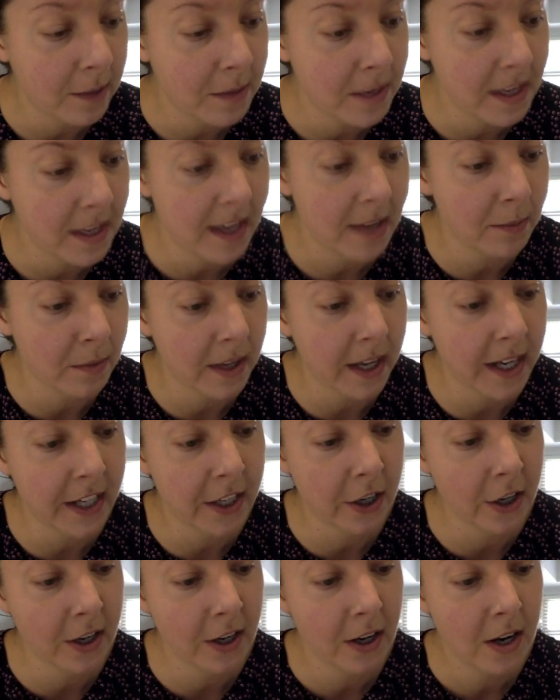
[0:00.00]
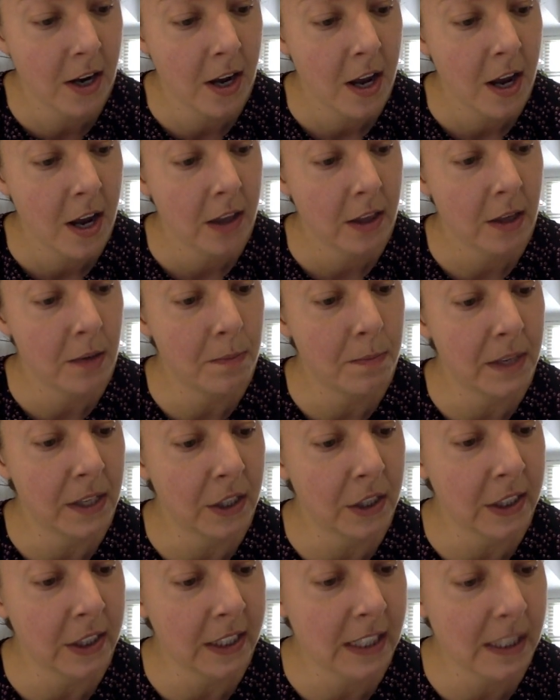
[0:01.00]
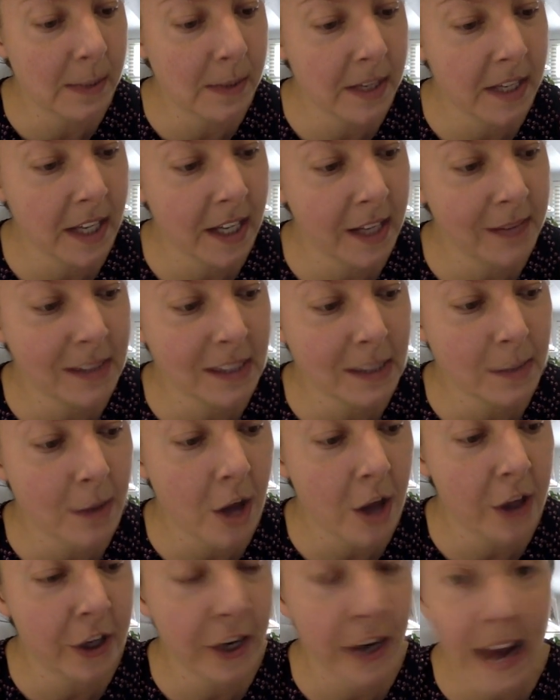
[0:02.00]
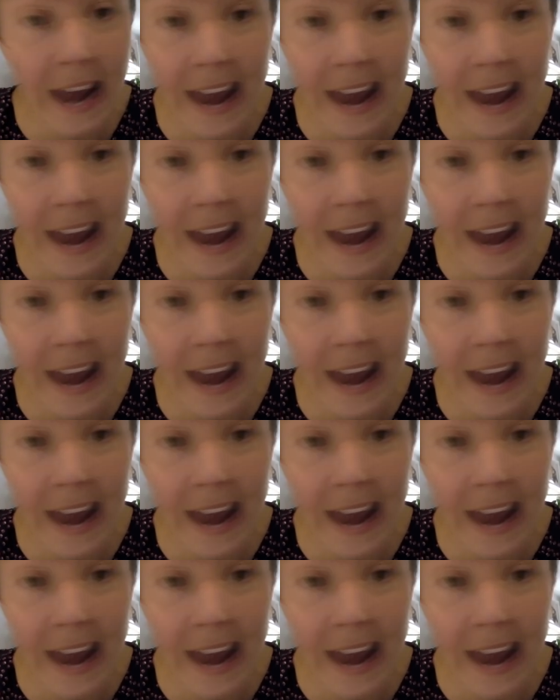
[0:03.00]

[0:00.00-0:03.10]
became lighter, the buildings became smaller,